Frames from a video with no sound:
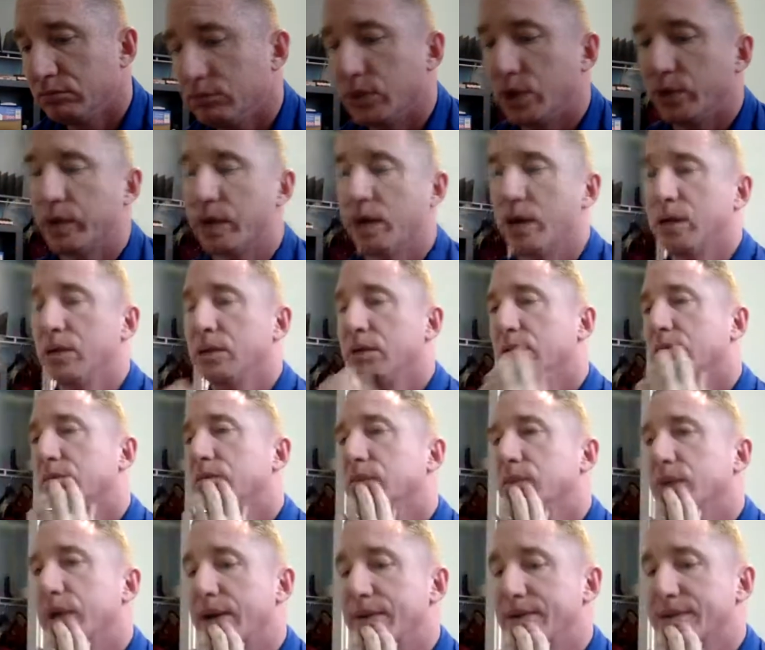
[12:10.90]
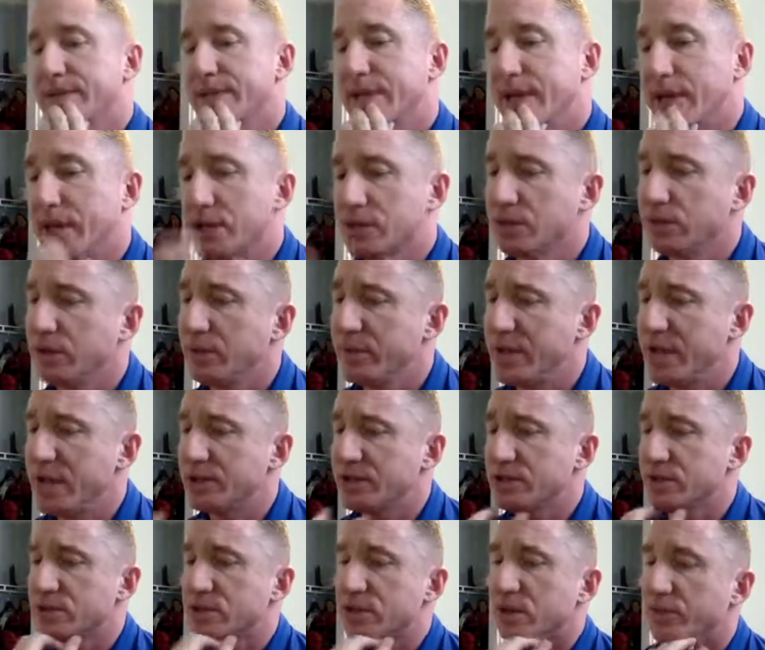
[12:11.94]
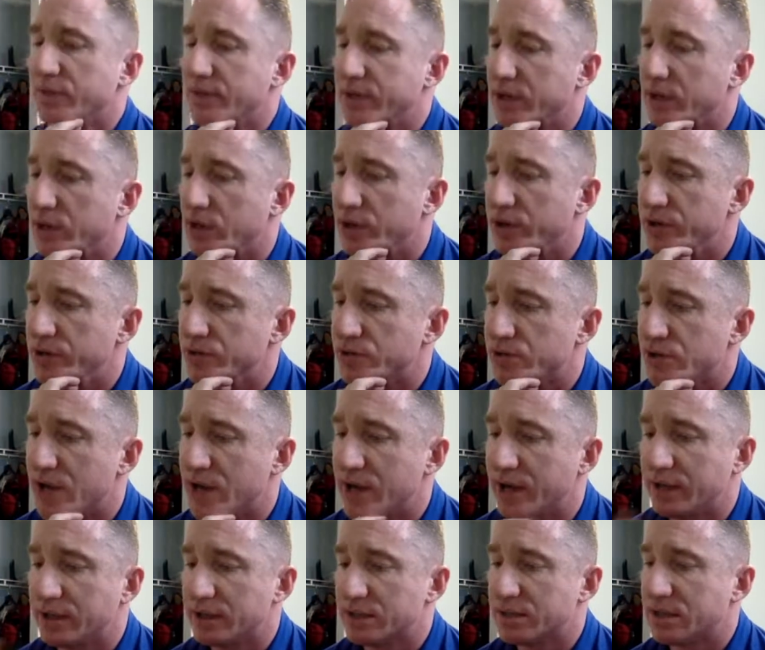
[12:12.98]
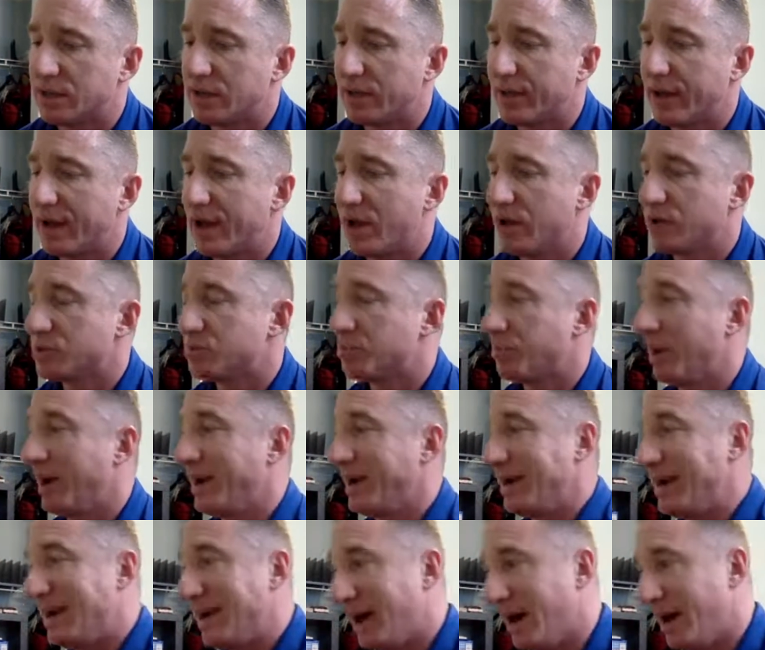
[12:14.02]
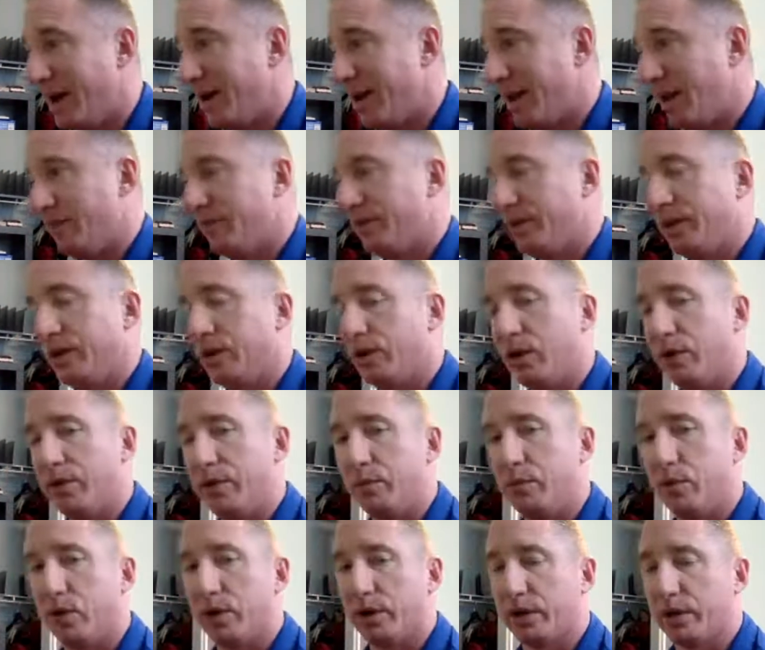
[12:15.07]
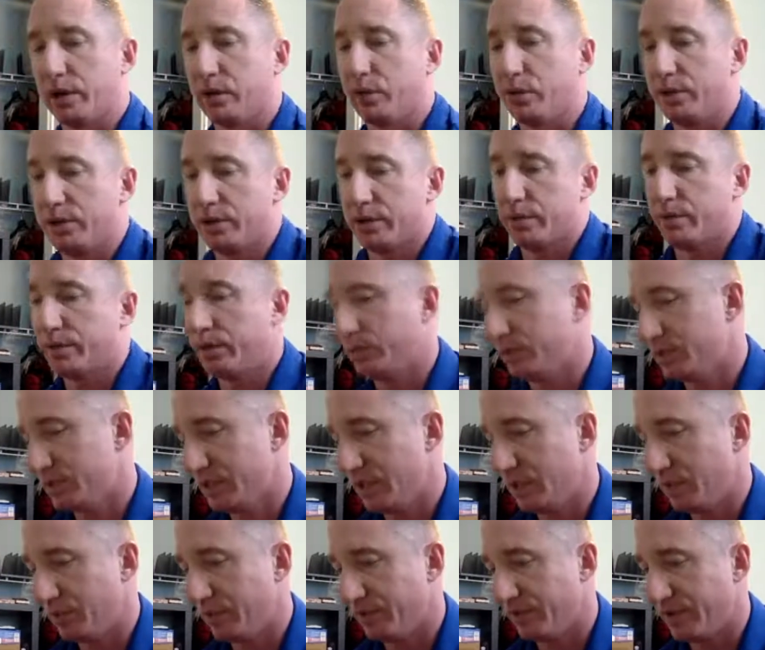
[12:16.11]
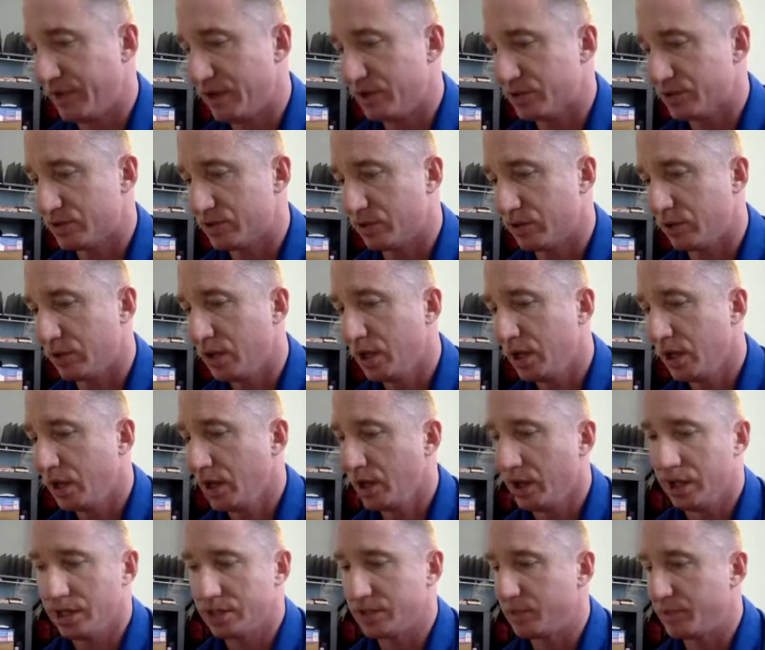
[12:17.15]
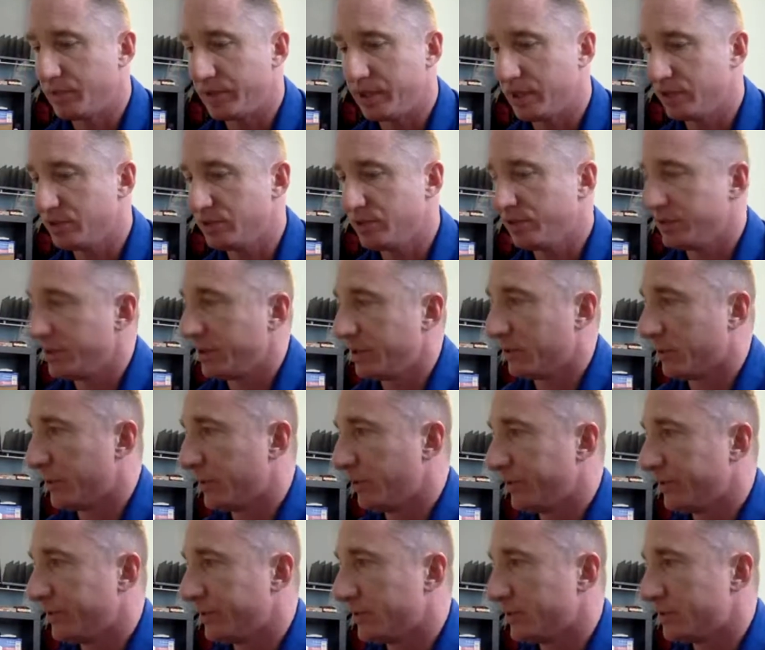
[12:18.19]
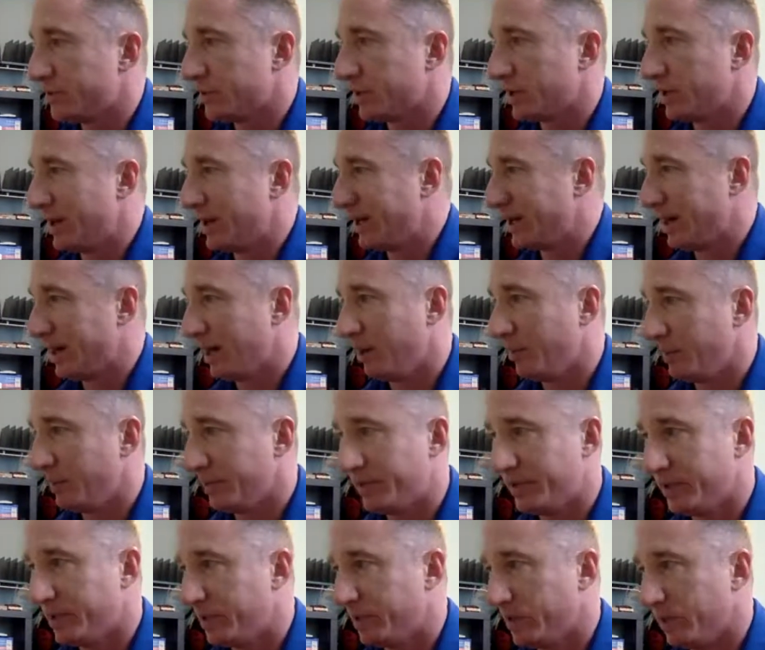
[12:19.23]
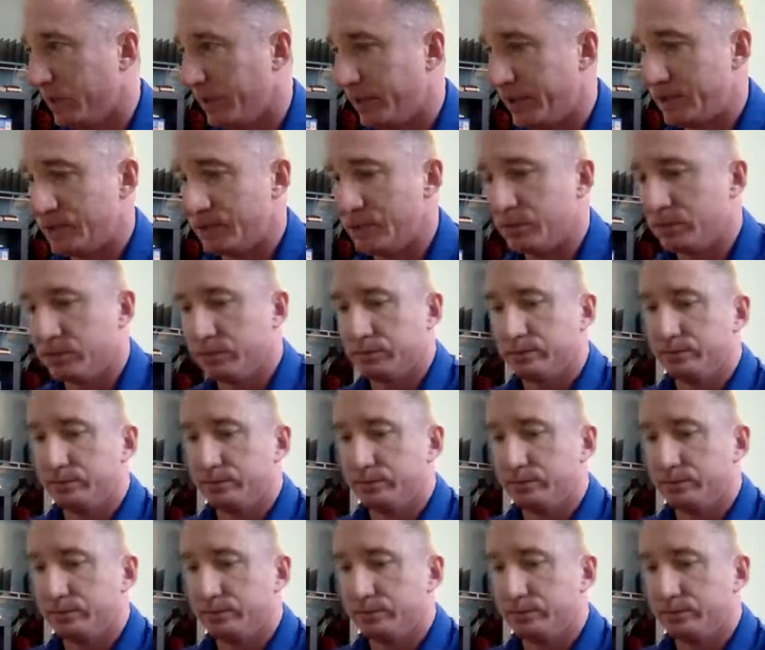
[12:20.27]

Okay, outstanding. So let me ask you something. Are you trying to sell the house by not having it on the market with a real estate professional? Is it because you think realtors are incompetent or lazy?